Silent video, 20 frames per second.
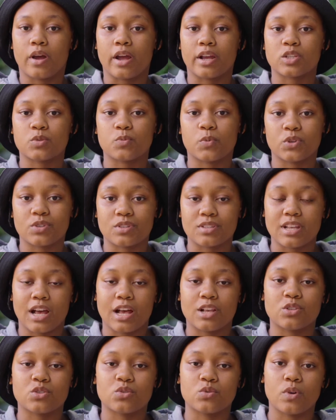exposes
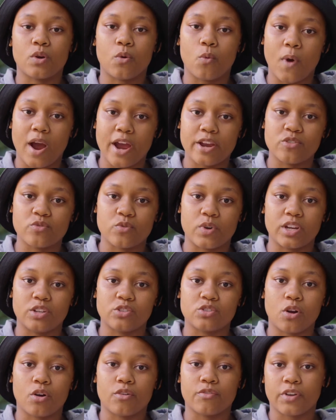us to a wide
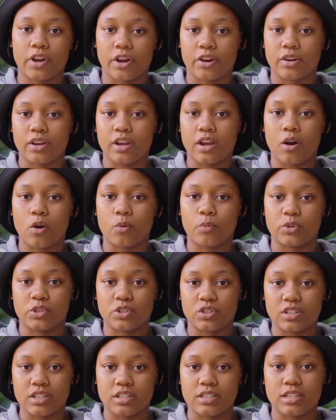range of career
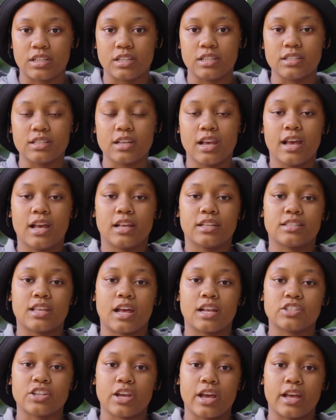opportunities
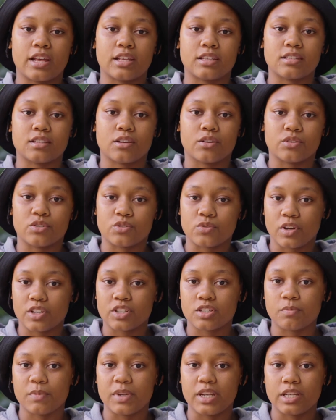such as
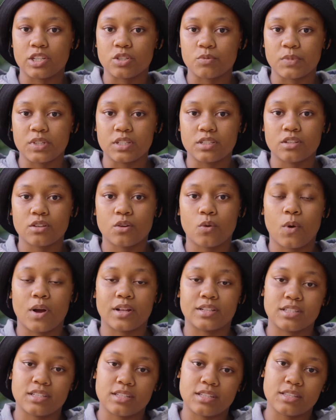construction management,
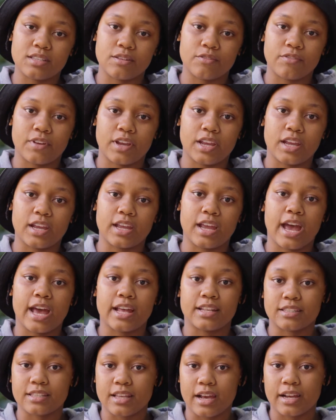quantity surveying
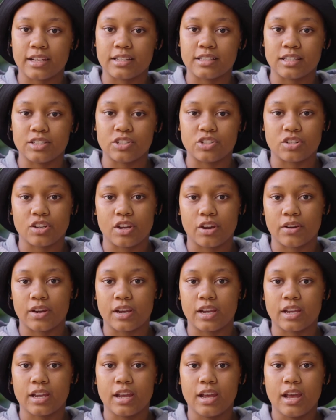and site
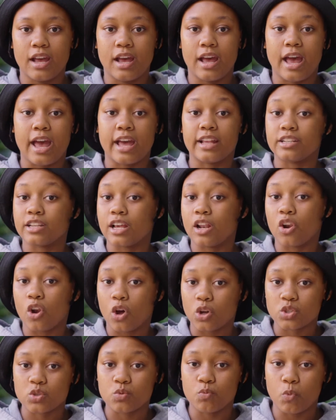engineering, and a
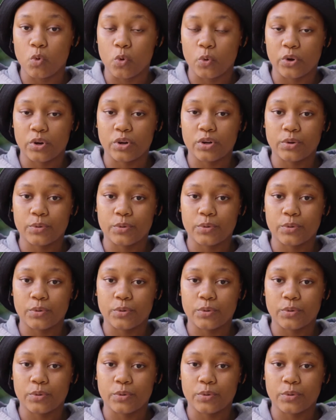lot more.